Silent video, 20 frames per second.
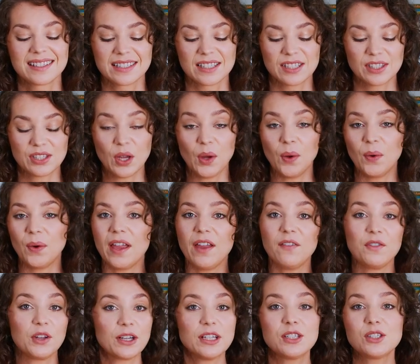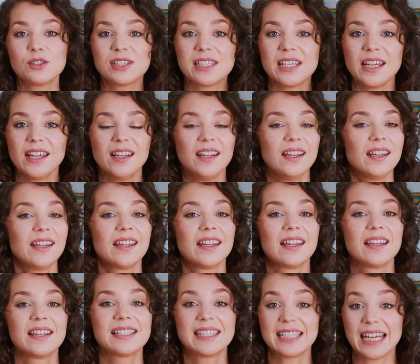So if you're interested,
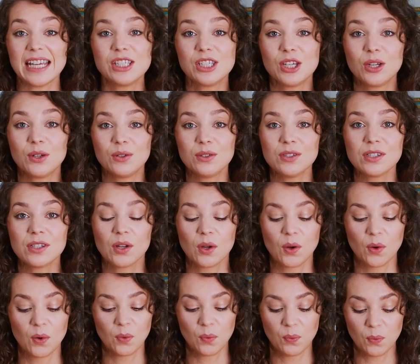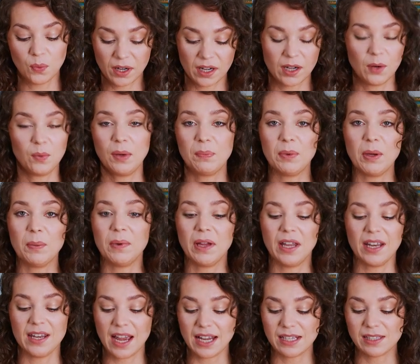stay tuned. We're gonna whip up
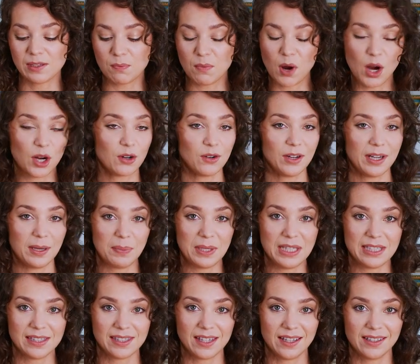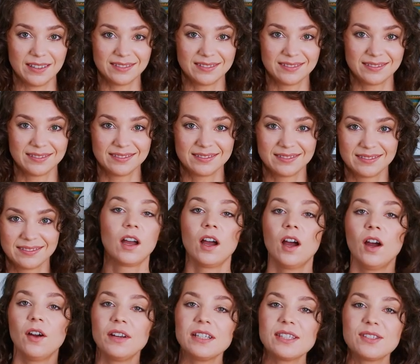a nice margarita pizza.
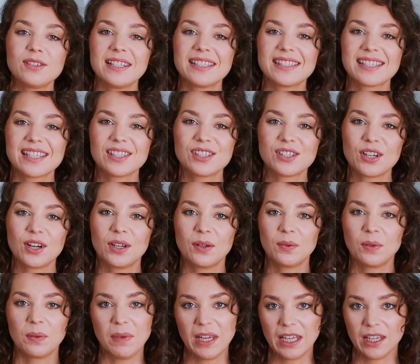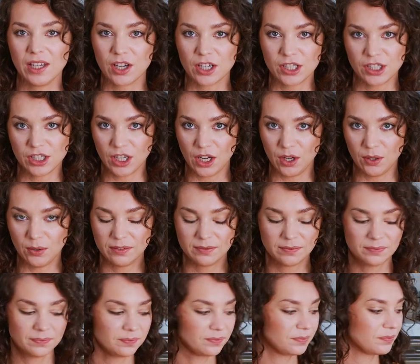All right, so let's get started with making our dough.
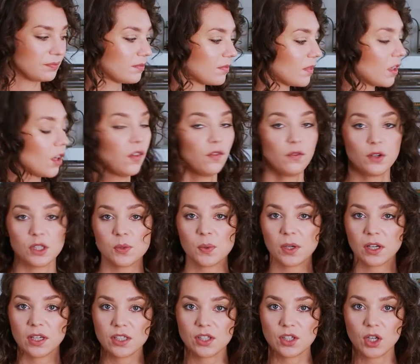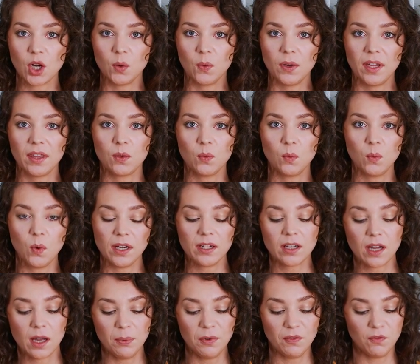First, we're gonna start with 1
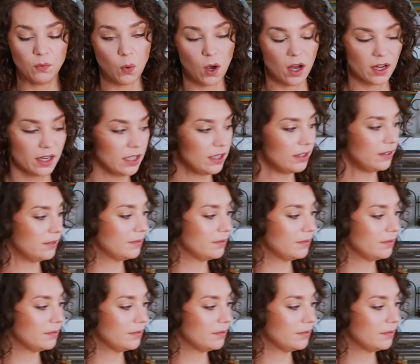cup of water